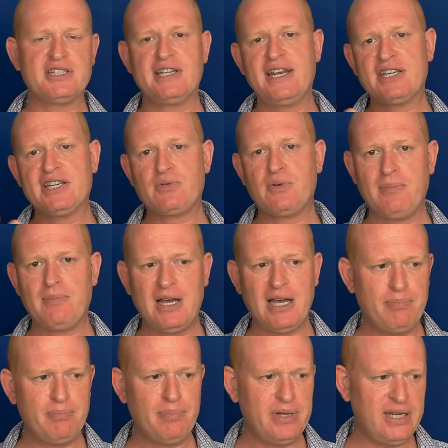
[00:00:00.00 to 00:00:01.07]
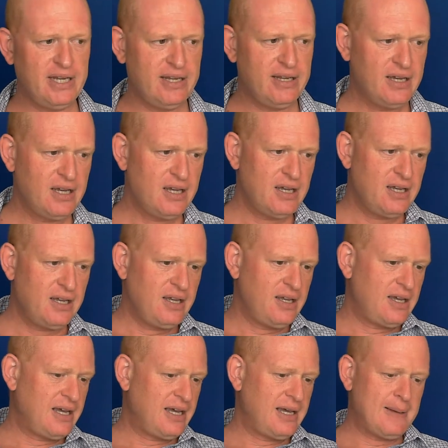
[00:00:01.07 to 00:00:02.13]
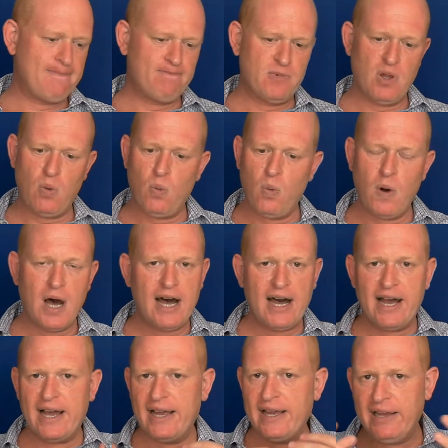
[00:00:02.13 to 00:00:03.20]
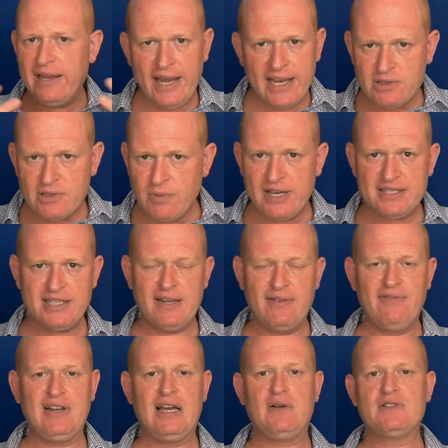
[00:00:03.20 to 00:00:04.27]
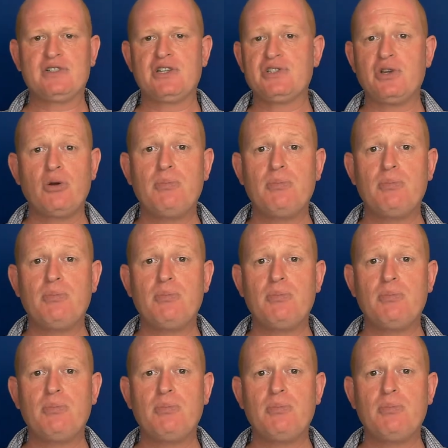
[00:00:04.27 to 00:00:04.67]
The next one might be why XYZ flowers are so